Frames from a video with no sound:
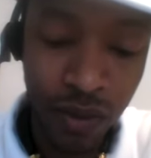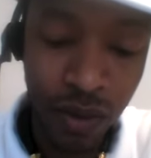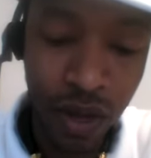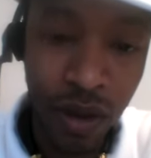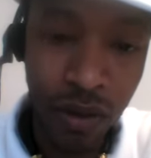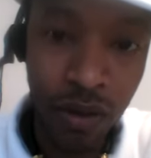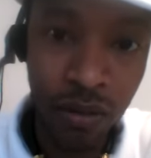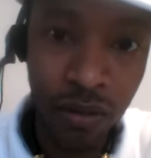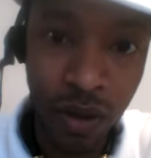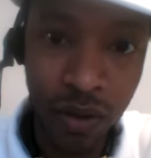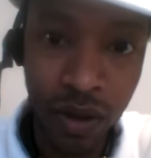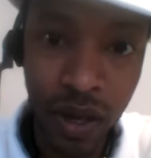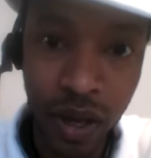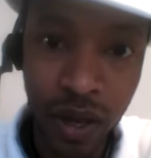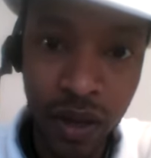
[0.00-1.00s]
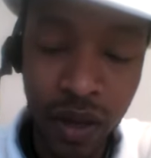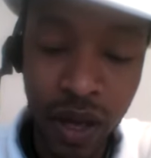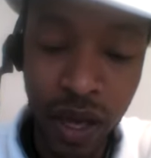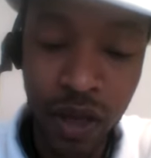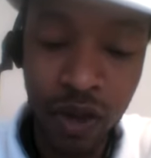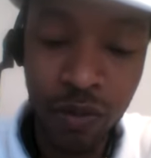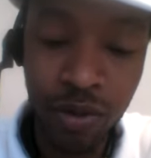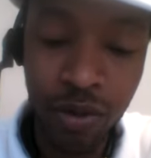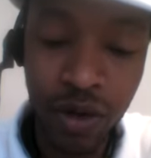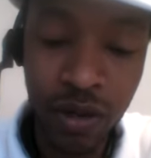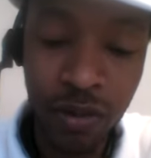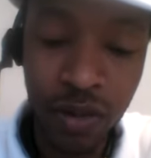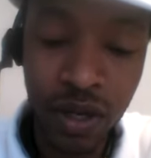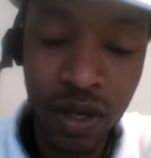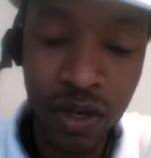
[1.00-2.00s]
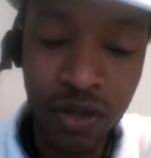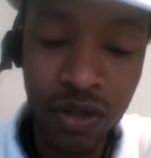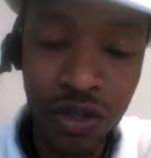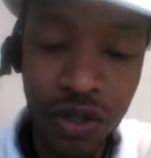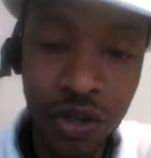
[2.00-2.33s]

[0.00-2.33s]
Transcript: okay, and you pretty much,